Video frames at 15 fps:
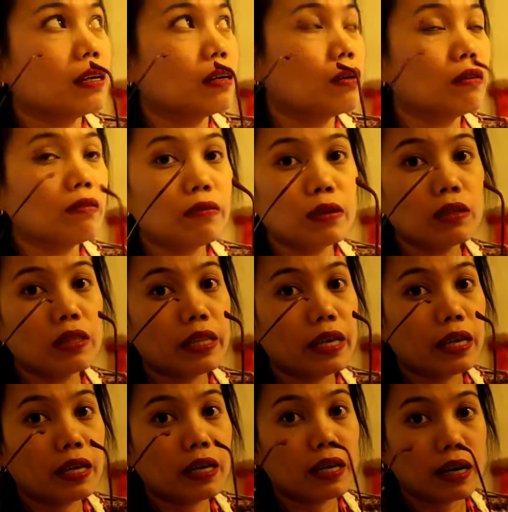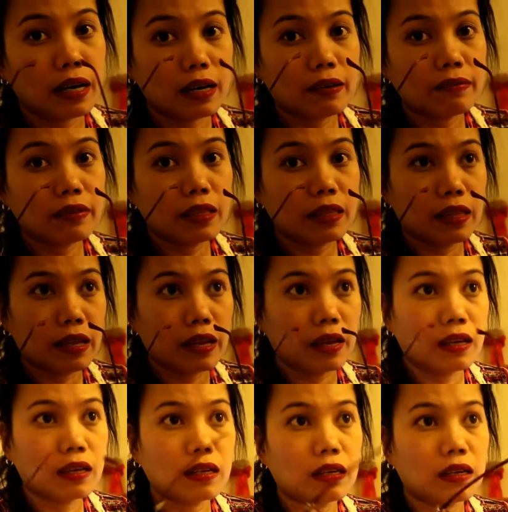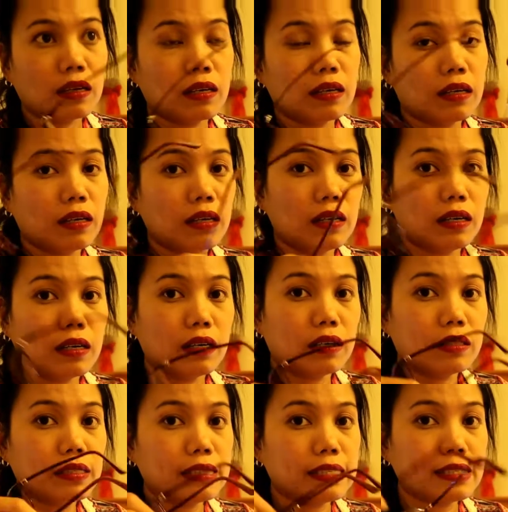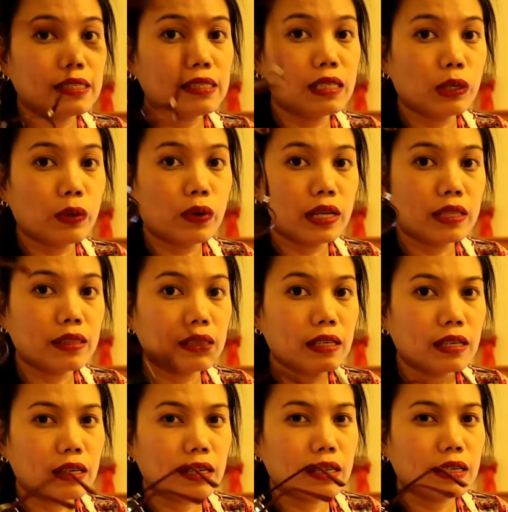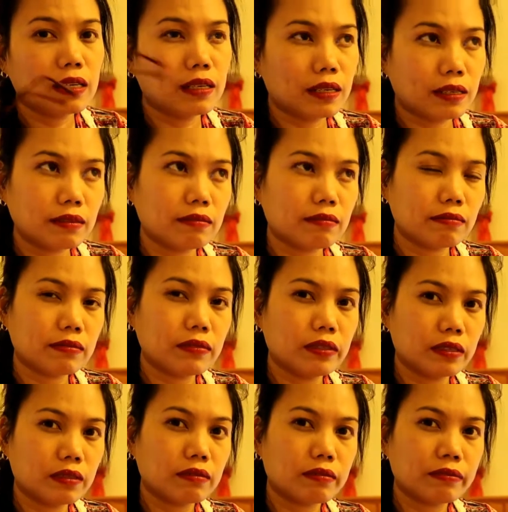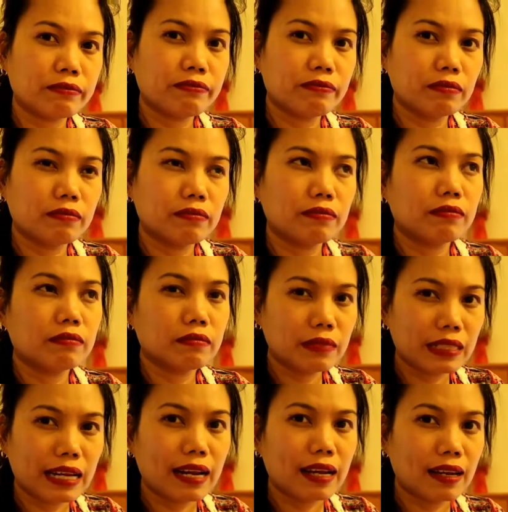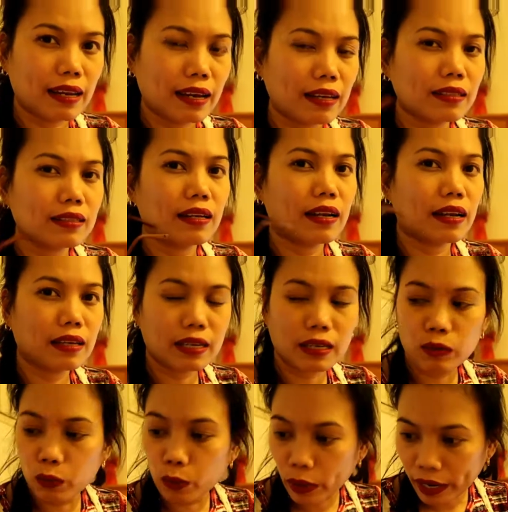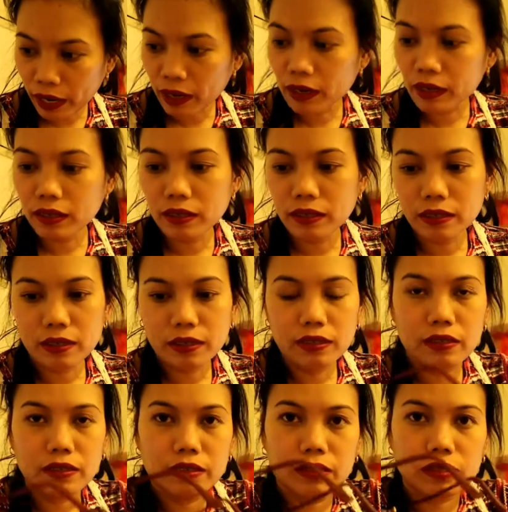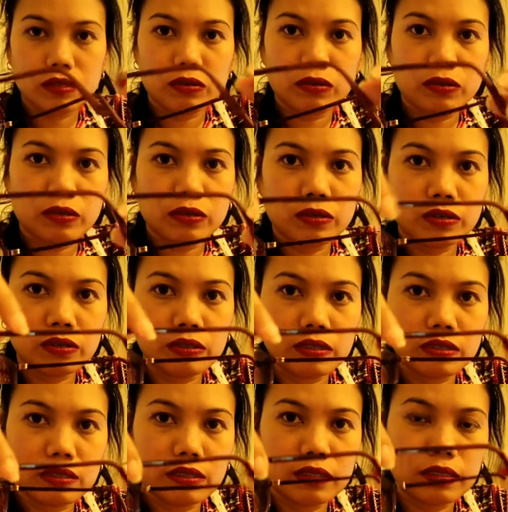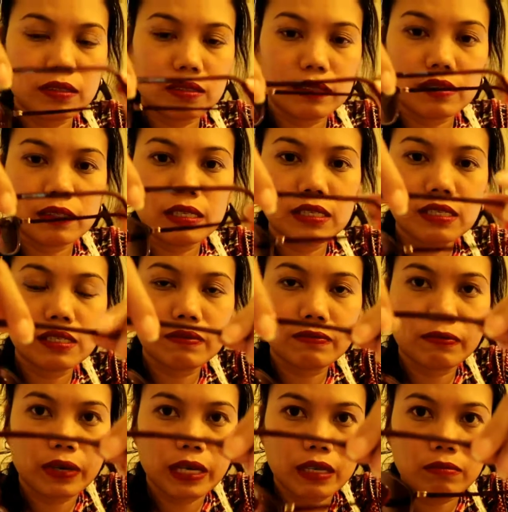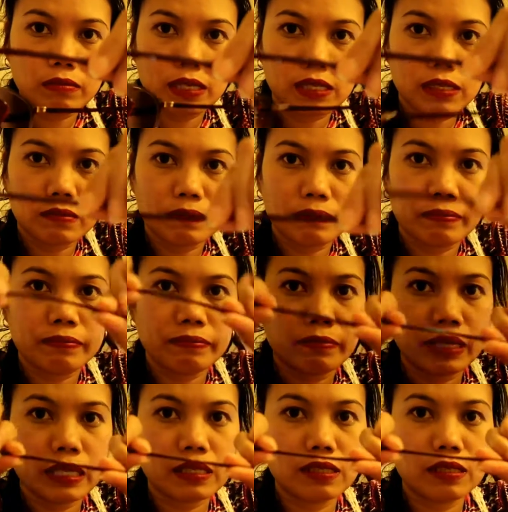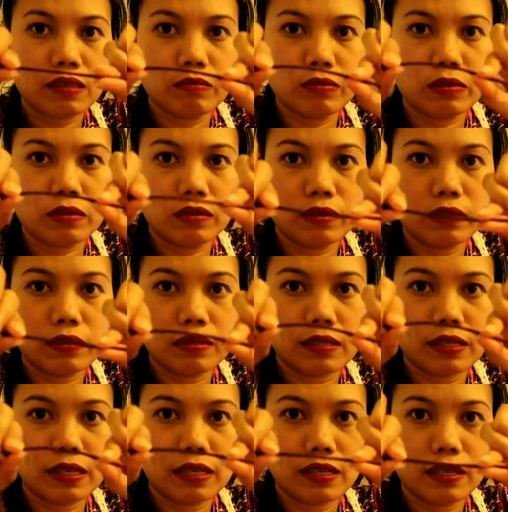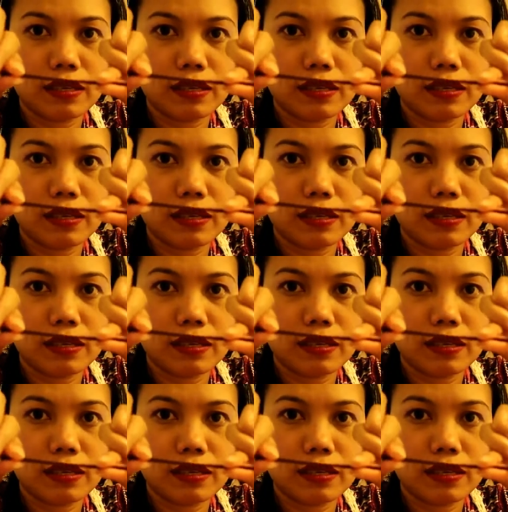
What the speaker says: Of all they have in there, this is the one that I like, you know, that I like, that I can wear. So, this frame is flexible. See?